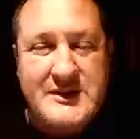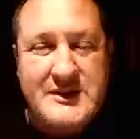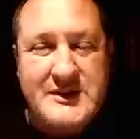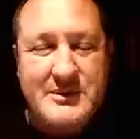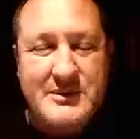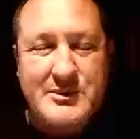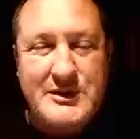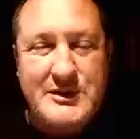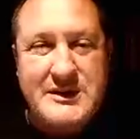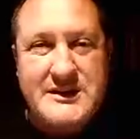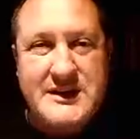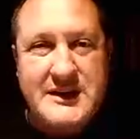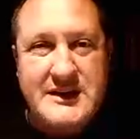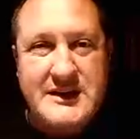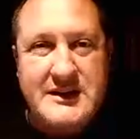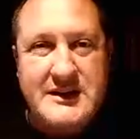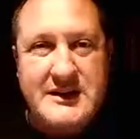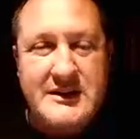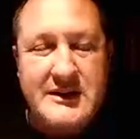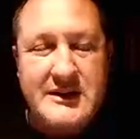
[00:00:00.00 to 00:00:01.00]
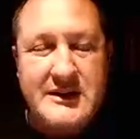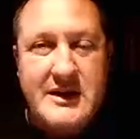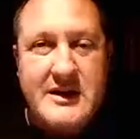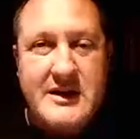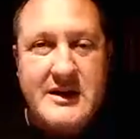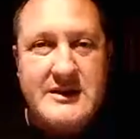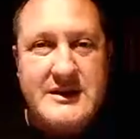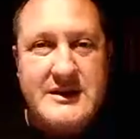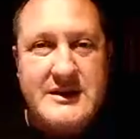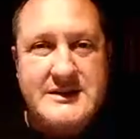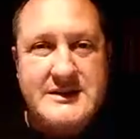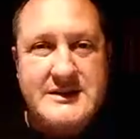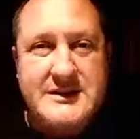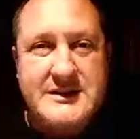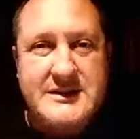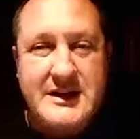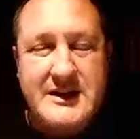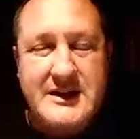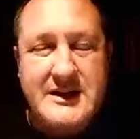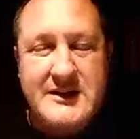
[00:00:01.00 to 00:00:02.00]
if someone is saying,
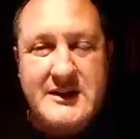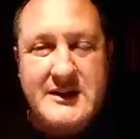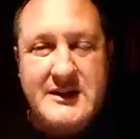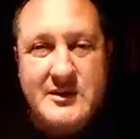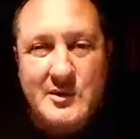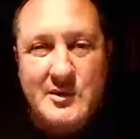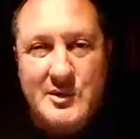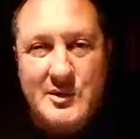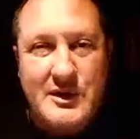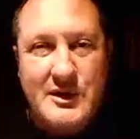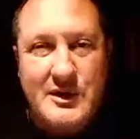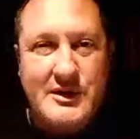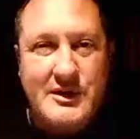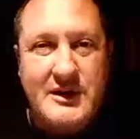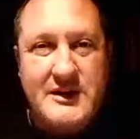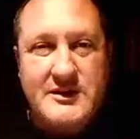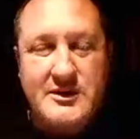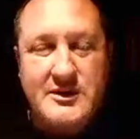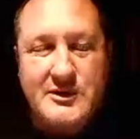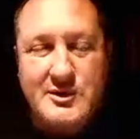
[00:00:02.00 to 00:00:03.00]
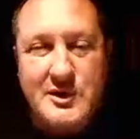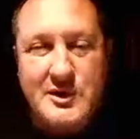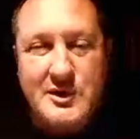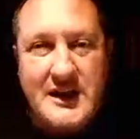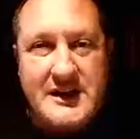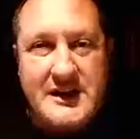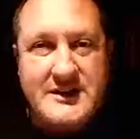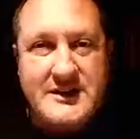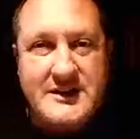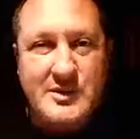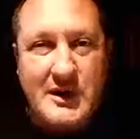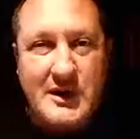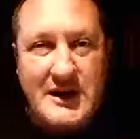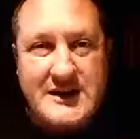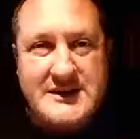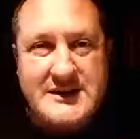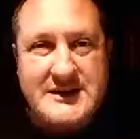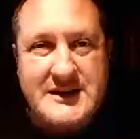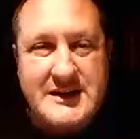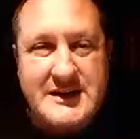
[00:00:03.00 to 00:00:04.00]
this day we are going to do
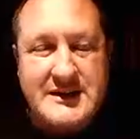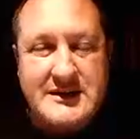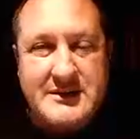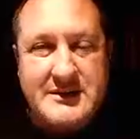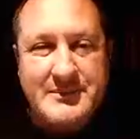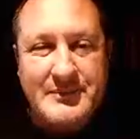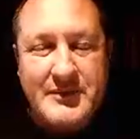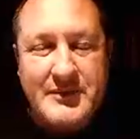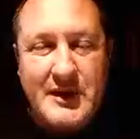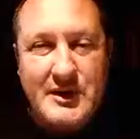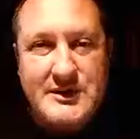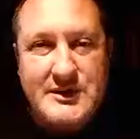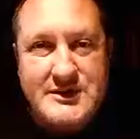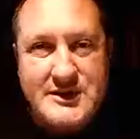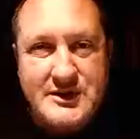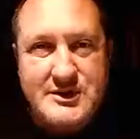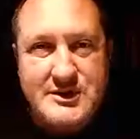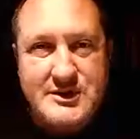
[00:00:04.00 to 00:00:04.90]
X, Y, Z